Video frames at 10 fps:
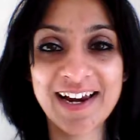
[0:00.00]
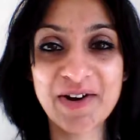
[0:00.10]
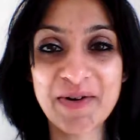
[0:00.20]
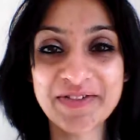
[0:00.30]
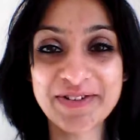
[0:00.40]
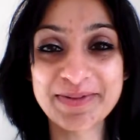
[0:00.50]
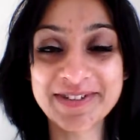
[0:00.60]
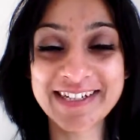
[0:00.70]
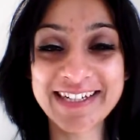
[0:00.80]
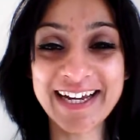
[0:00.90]
Hello,
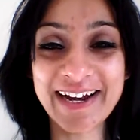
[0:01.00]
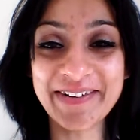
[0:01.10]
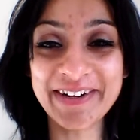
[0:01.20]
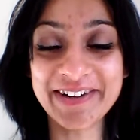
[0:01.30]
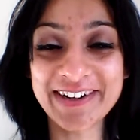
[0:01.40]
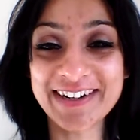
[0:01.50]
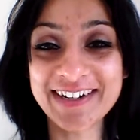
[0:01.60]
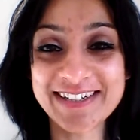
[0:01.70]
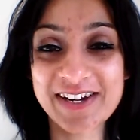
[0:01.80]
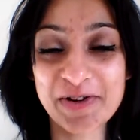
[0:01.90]
everybody. How are you
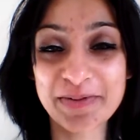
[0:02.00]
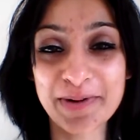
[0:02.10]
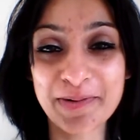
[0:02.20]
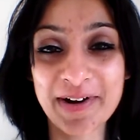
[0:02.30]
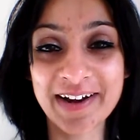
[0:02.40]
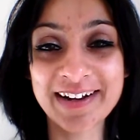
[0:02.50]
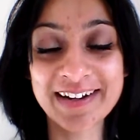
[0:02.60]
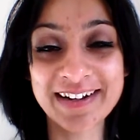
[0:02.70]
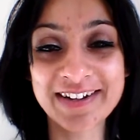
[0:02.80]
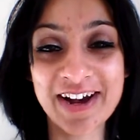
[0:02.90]
guys? I hope you're
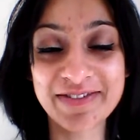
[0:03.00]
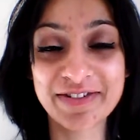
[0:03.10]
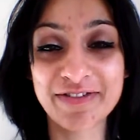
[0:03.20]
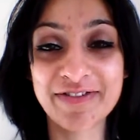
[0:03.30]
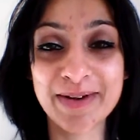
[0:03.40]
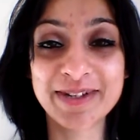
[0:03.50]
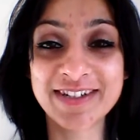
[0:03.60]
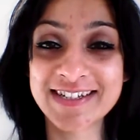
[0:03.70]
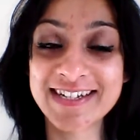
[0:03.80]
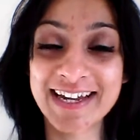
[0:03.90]
well and you're having a
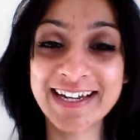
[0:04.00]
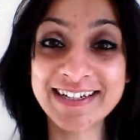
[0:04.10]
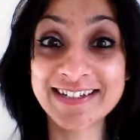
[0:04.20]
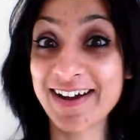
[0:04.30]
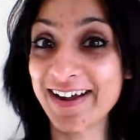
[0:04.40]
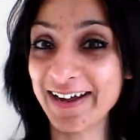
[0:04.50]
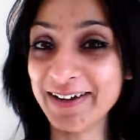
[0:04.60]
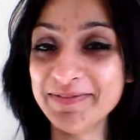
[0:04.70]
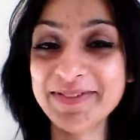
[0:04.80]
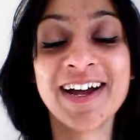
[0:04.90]
fabulous day because I
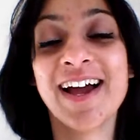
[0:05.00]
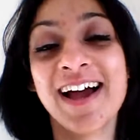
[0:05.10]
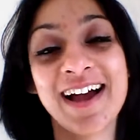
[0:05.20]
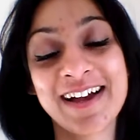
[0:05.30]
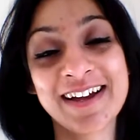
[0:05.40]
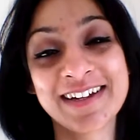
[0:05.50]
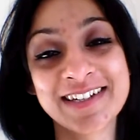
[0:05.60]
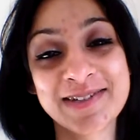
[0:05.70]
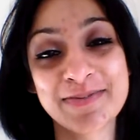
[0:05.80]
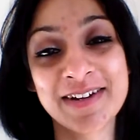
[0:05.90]
am. Uh,
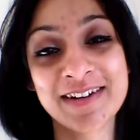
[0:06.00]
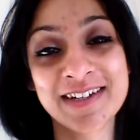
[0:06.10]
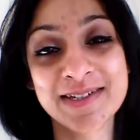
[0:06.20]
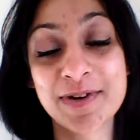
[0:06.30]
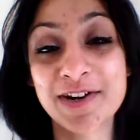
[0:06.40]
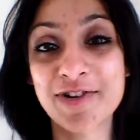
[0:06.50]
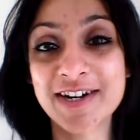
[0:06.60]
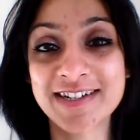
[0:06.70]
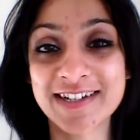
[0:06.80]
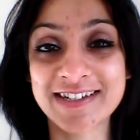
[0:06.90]
it's been a it's been a
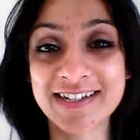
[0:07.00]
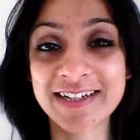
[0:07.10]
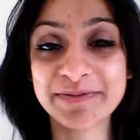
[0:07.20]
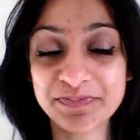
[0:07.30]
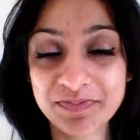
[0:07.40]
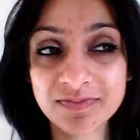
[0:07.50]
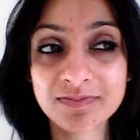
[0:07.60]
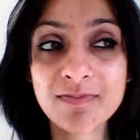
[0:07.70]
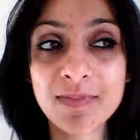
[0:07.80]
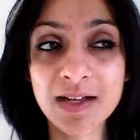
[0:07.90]
great day today.
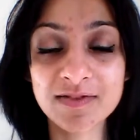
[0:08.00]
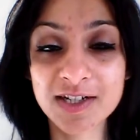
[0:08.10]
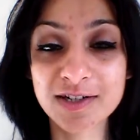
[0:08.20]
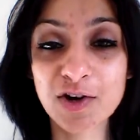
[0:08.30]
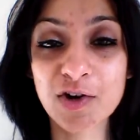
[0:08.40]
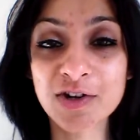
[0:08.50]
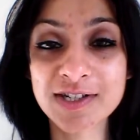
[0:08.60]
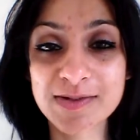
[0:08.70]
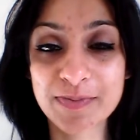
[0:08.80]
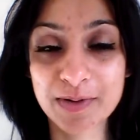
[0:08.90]
I've done a
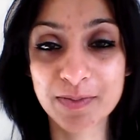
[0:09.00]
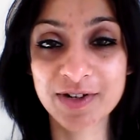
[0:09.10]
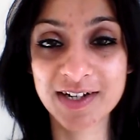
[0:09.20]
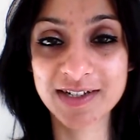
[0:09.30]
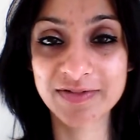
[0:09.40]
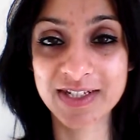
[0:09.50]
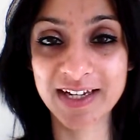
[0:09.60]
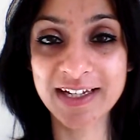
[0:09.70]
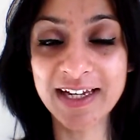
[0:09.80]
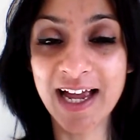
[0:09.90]
lot. It's been a productive
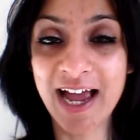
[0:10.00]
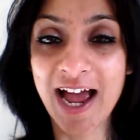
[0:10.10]
day.